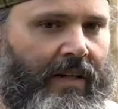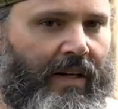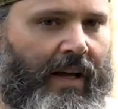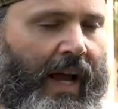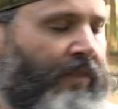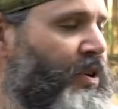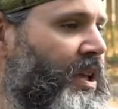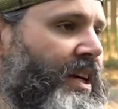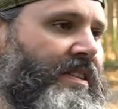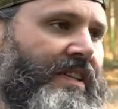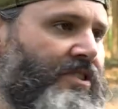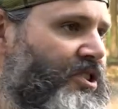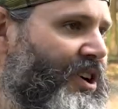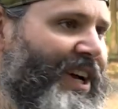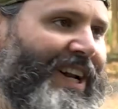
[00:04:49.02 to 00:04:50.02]
everything is
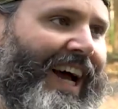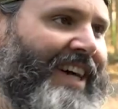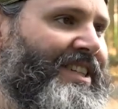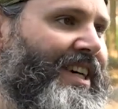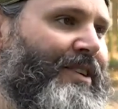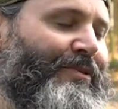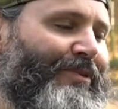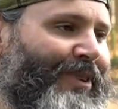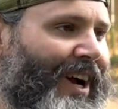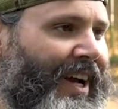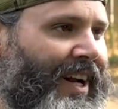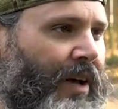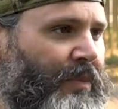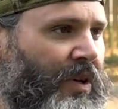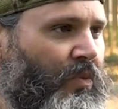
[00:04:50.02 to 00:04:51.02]
interconnected,
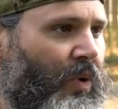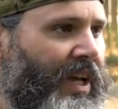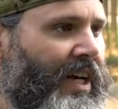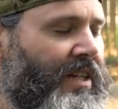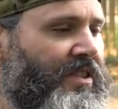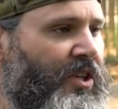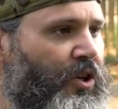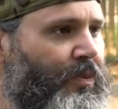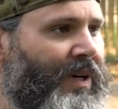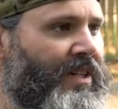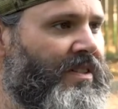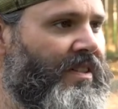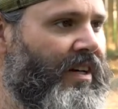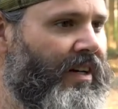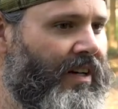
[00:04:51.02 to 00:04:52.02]
right? I mean, we as
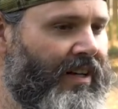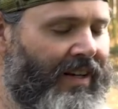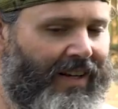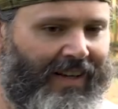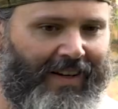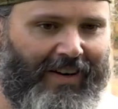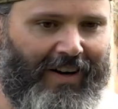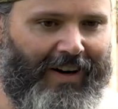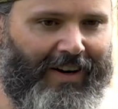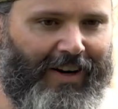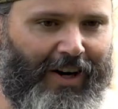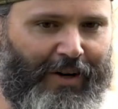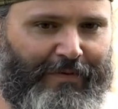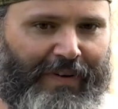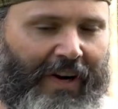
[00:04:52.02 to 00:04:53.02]
humans
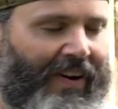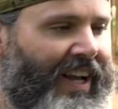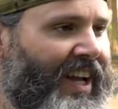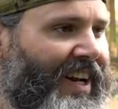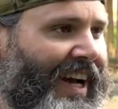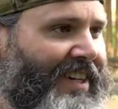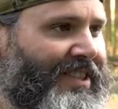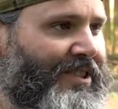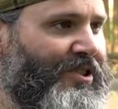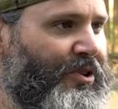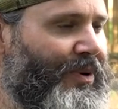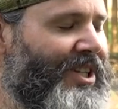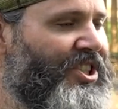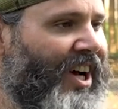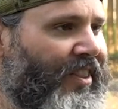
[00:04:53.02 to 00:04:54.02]
are very connected
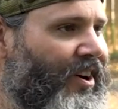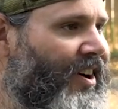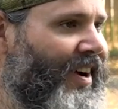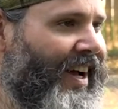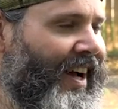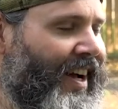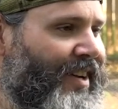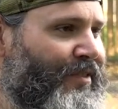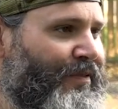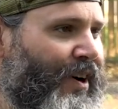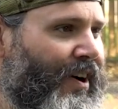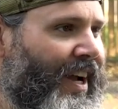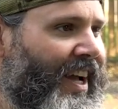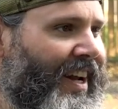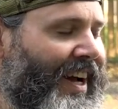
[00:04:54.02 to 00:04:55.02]
to each other and
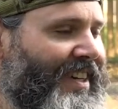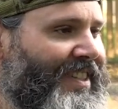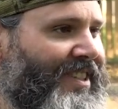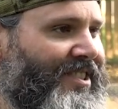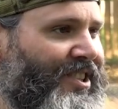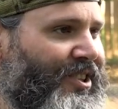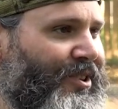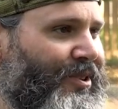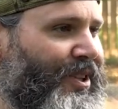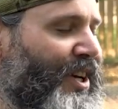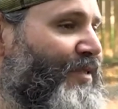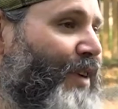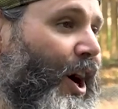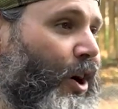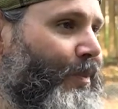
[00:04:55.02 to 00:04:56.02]
very connected to the
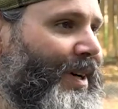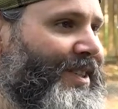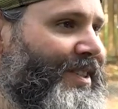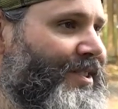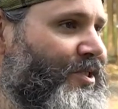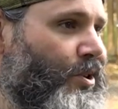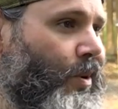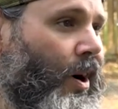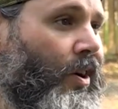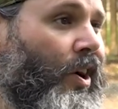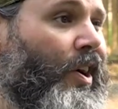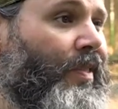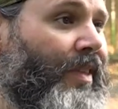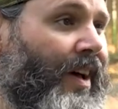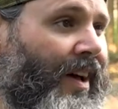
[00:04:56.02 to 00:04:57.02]
environment and to our
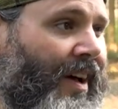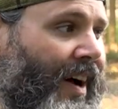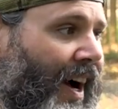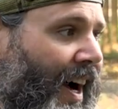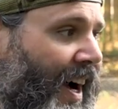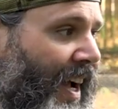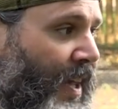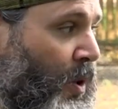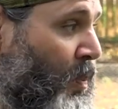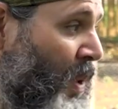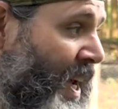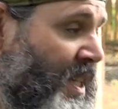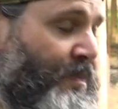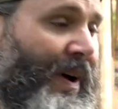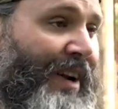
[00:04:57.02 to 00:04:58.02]
earth. And the
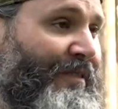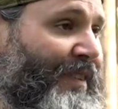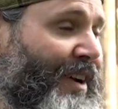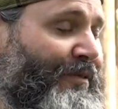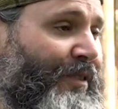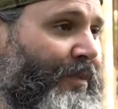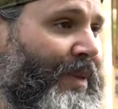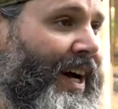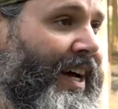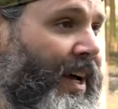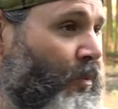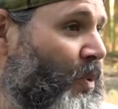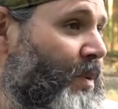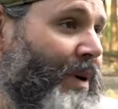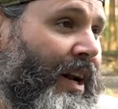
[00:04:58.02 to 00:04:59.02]
plants benefit from that,
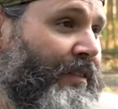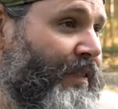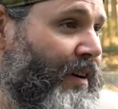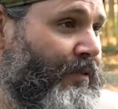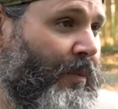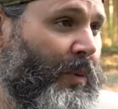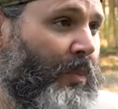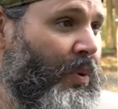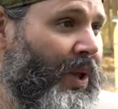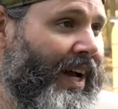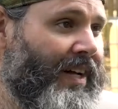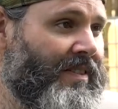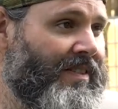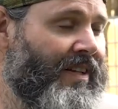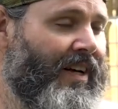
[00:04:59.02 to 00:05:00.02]
and we benefit from the
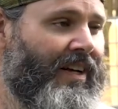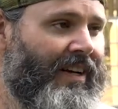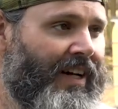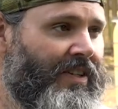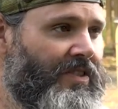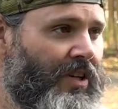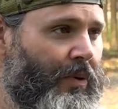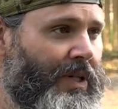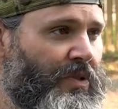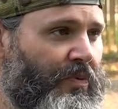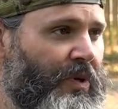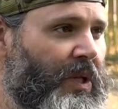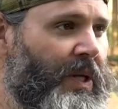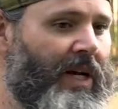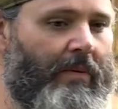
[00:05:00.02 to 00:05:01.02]
plants. And so it's
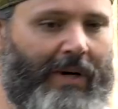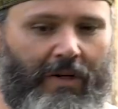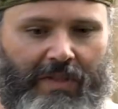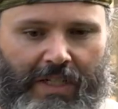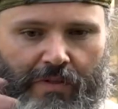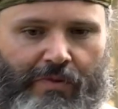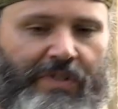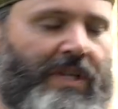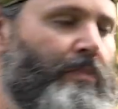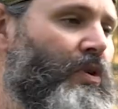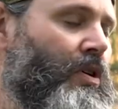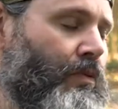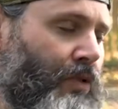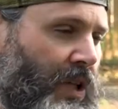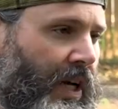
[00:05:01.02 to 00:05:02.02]
really about this
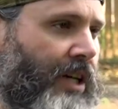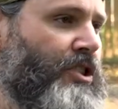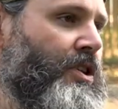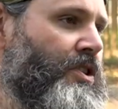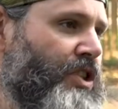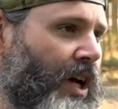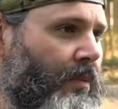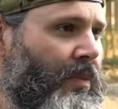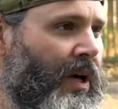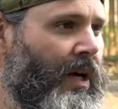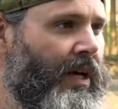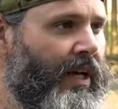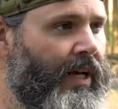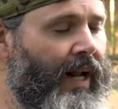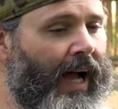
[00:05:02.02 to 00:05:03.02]
reciprocal relationship
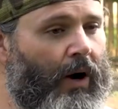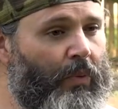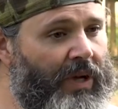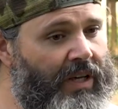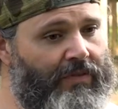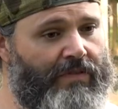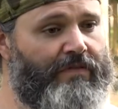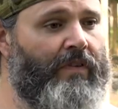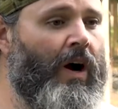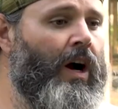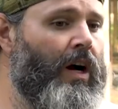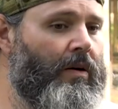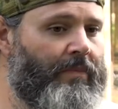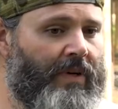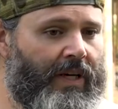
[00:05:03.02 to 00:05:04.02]
in how we even
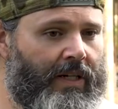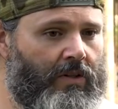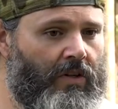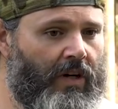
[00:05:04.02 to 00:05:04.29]
farm, in